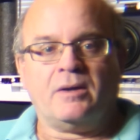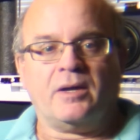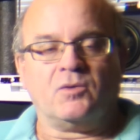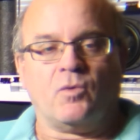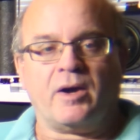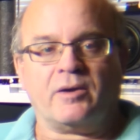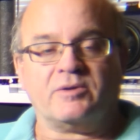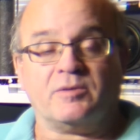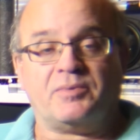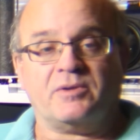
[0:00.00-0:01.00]
and wire
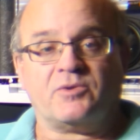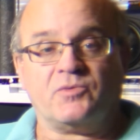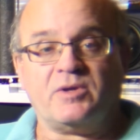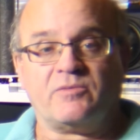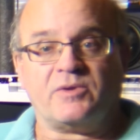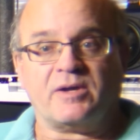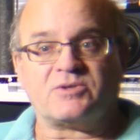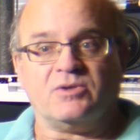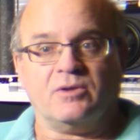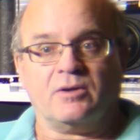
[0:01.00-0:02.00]
it to pin 3 of the
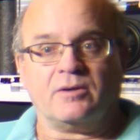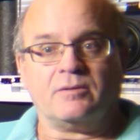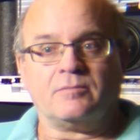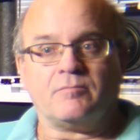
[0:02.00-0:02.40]
XLR,